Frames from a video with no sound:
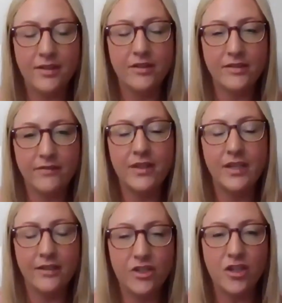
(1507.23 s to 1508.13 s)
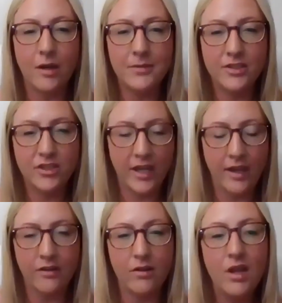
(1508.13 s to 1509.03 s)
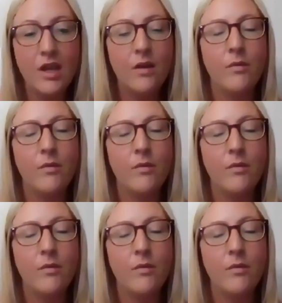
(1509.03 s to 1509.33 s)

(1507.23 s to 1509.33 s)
there's a Fidelity Jobs channel